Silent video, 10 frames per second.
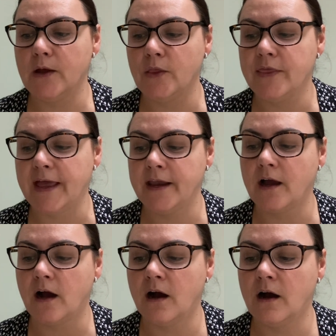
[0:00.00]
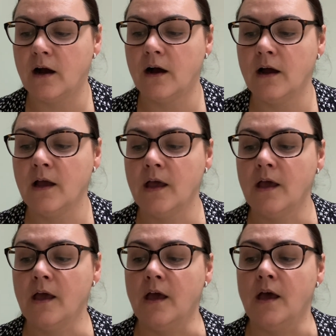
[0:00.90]
they are
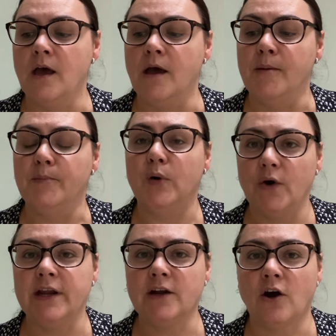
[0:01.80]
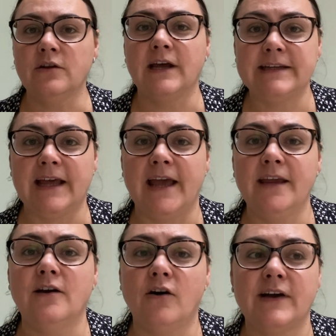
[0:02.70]
putting on a
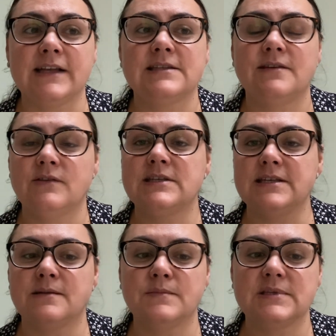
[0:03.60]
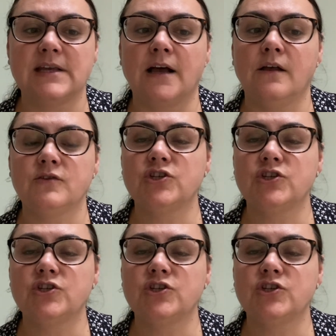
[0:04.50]
day of activities themselves,